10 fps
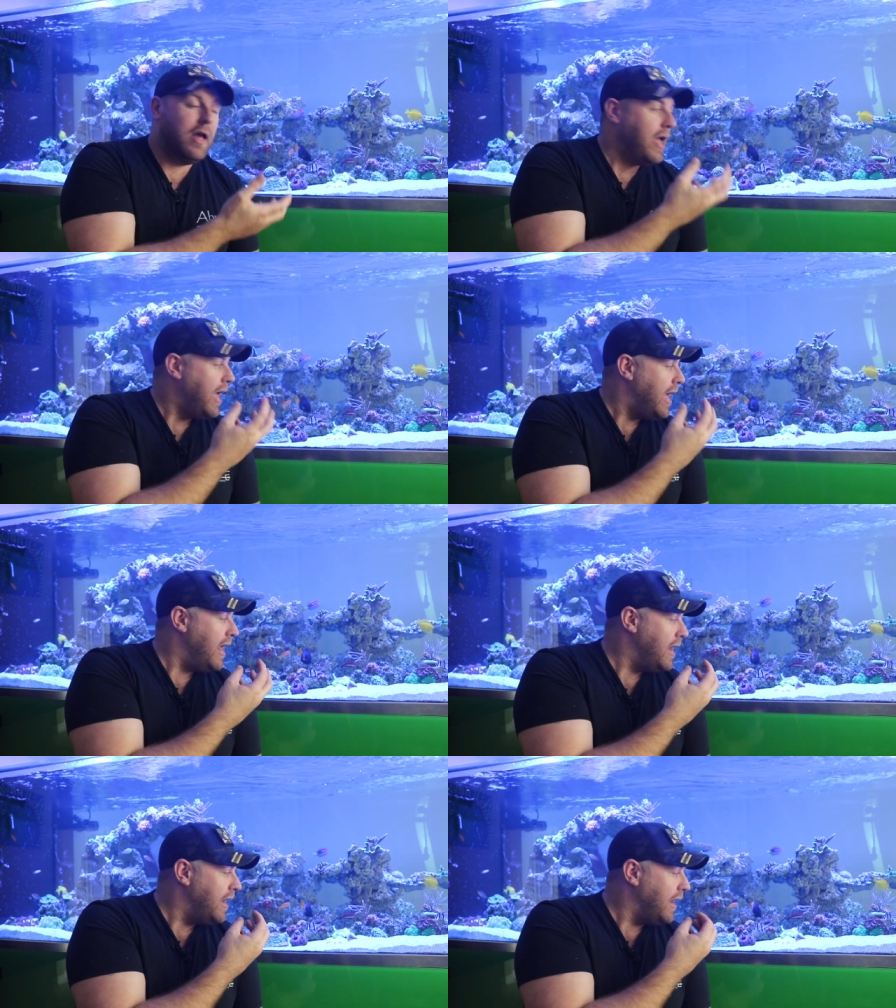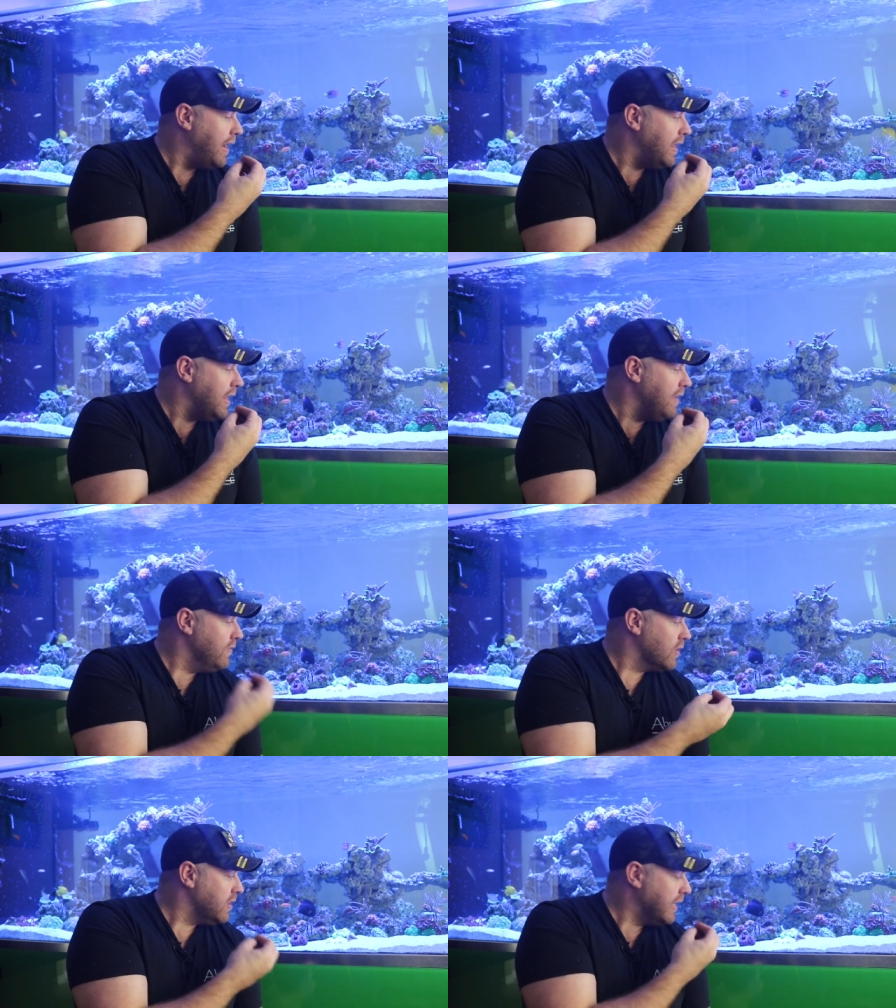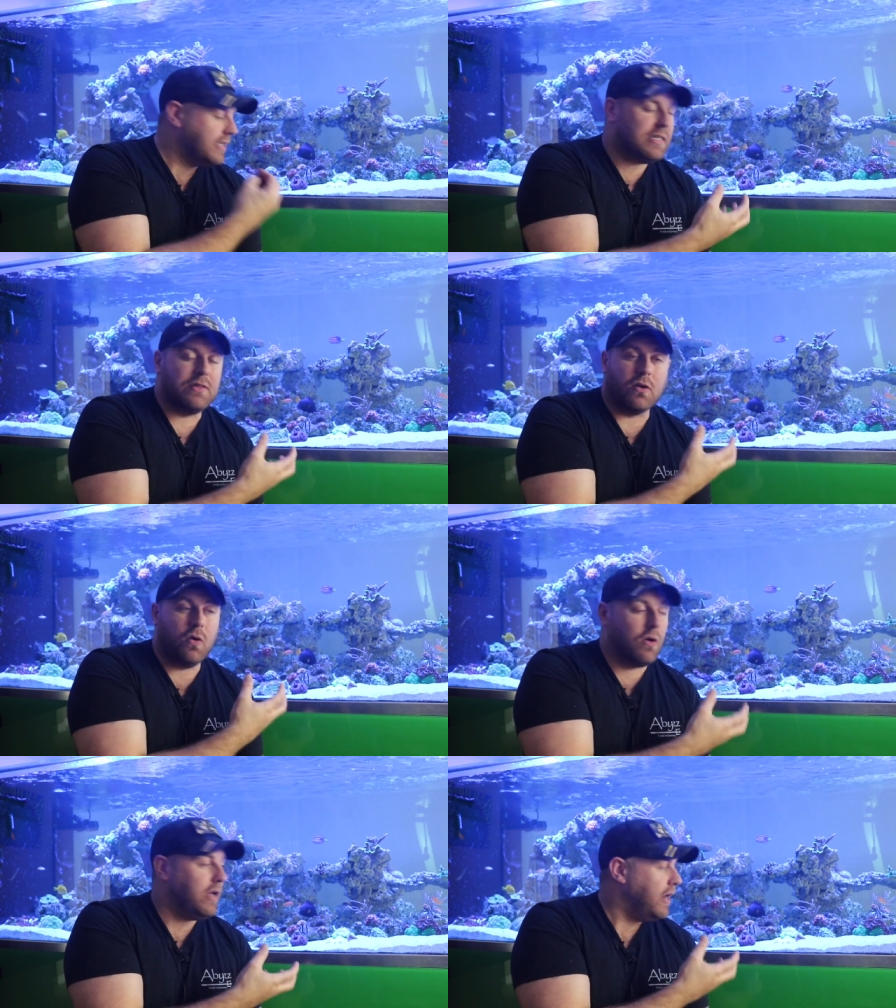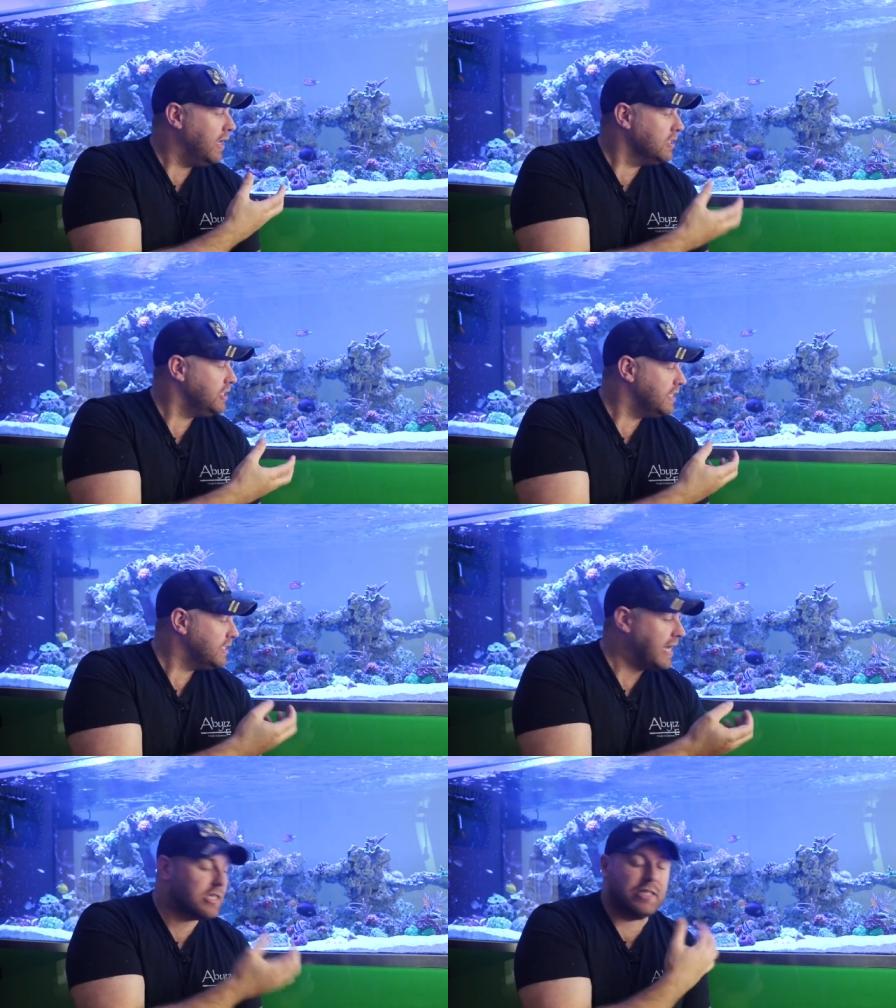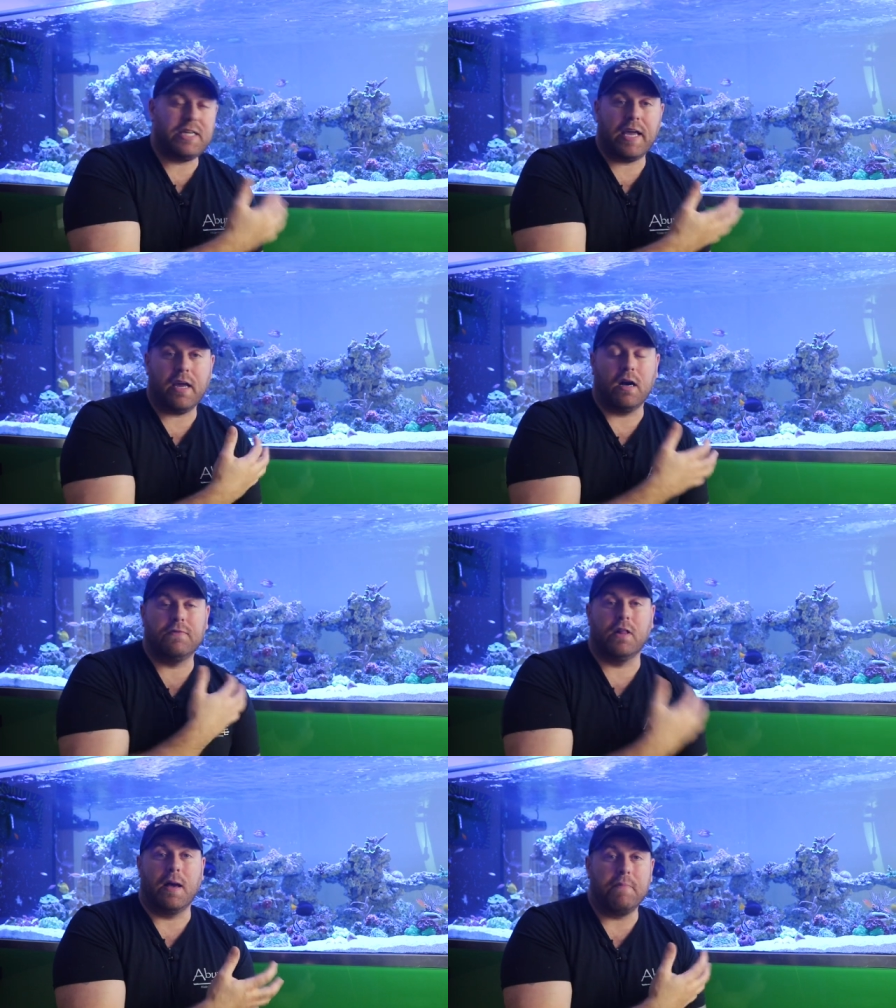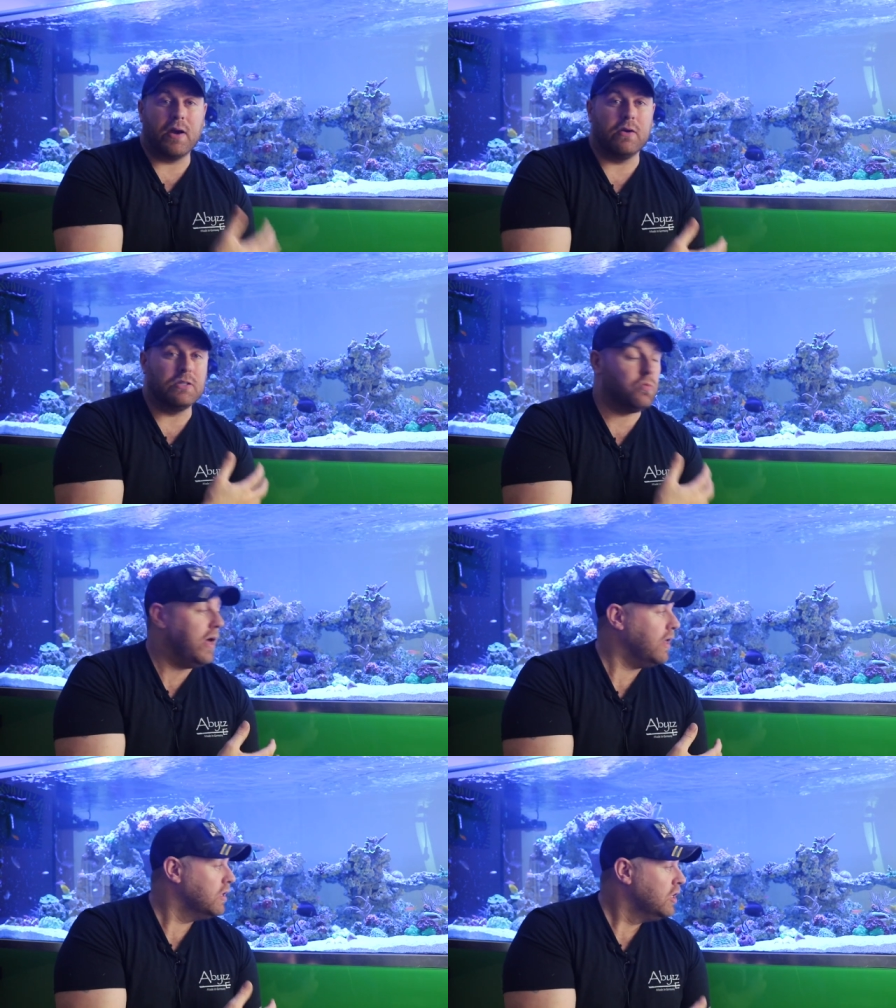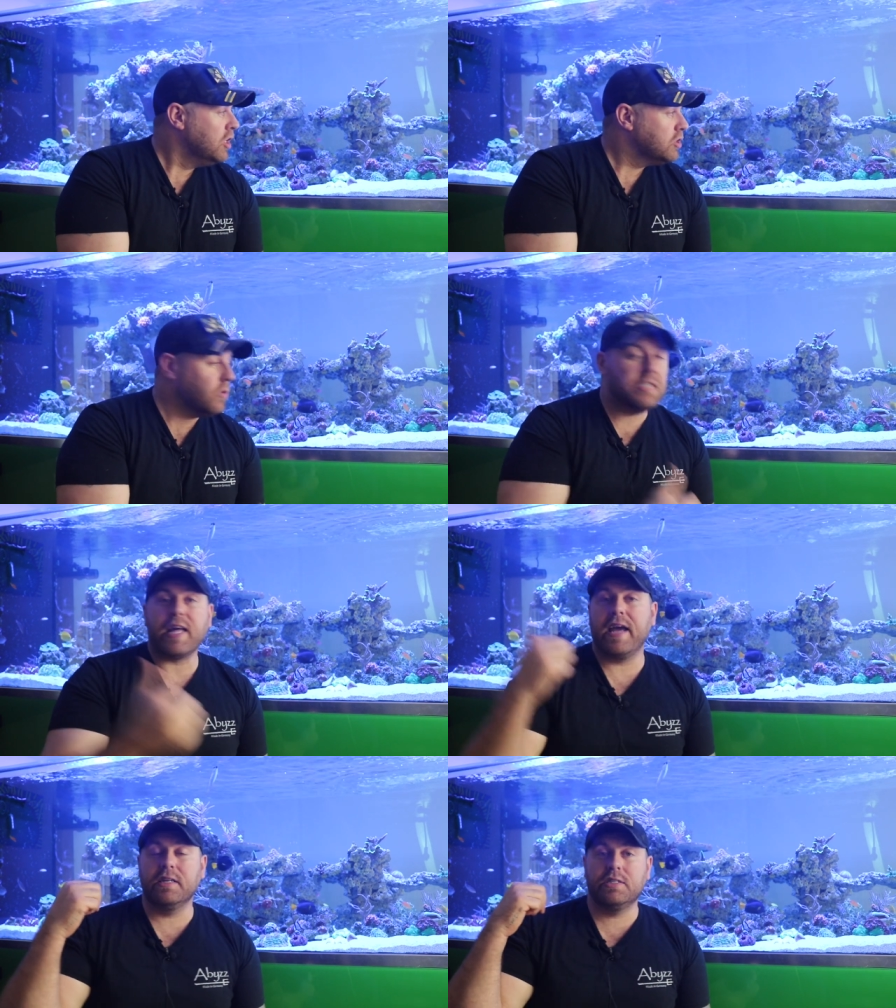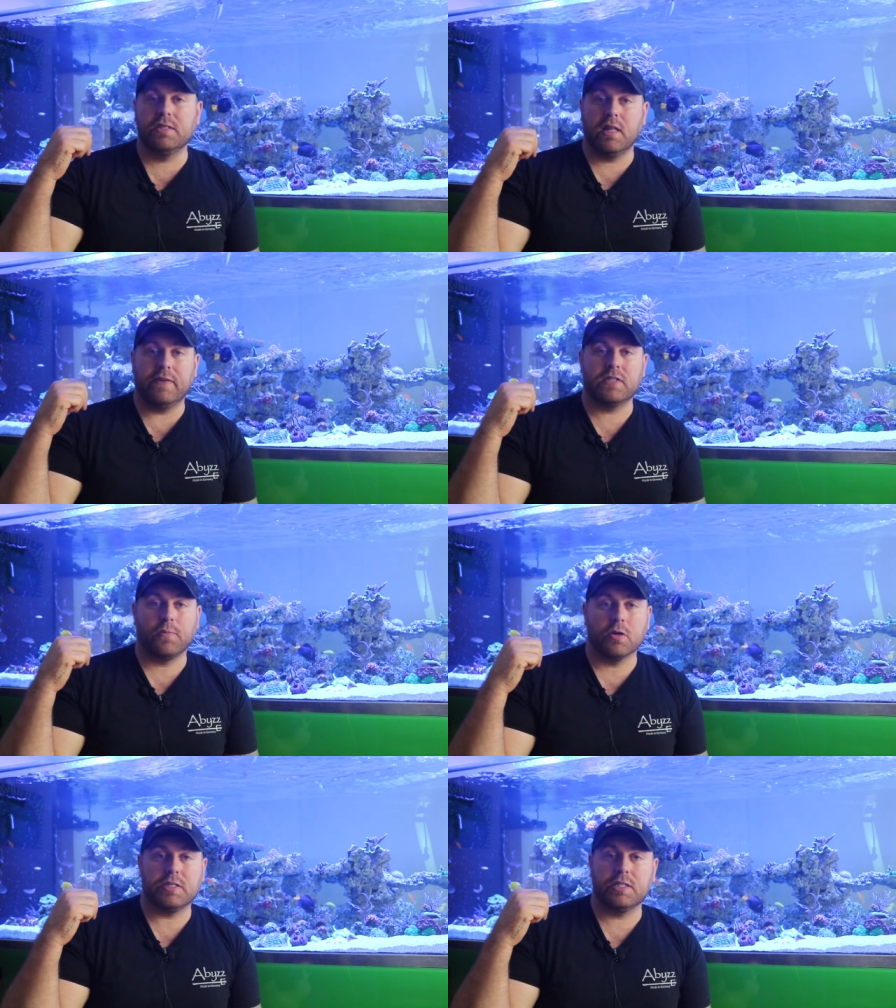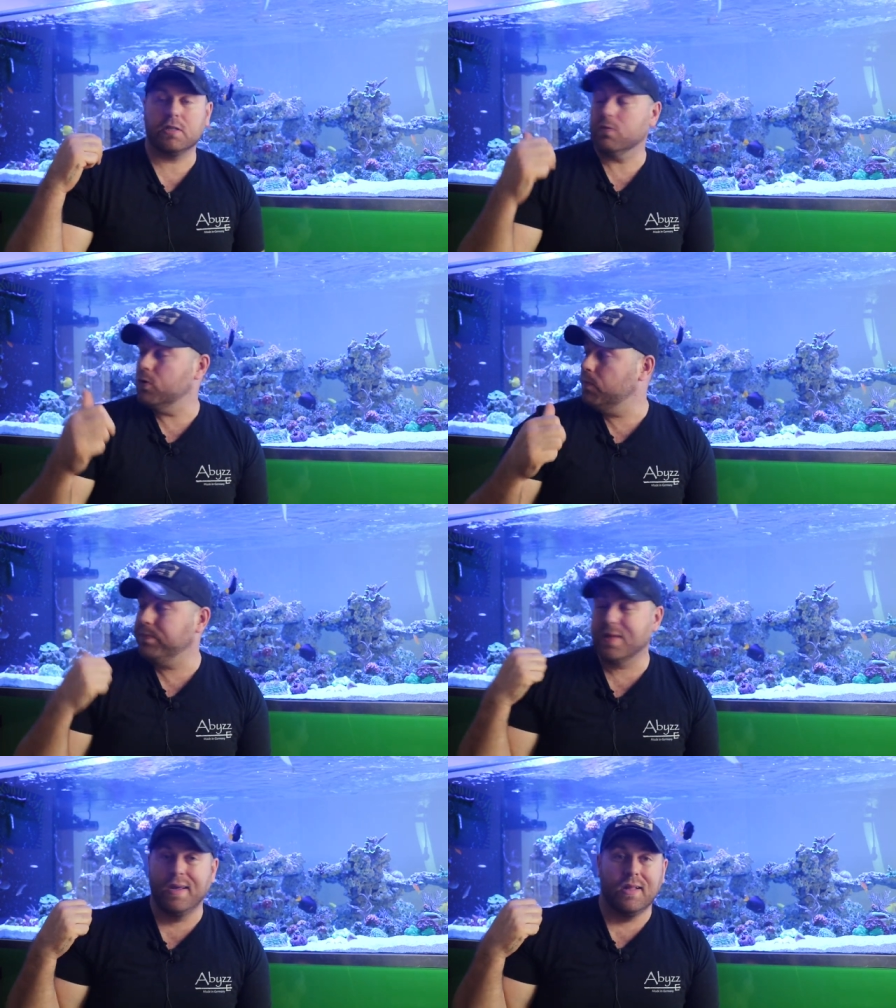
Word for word: and even the, like I said, the coralline algae is actually taking off a lot better as well. So let's head into the life support system room.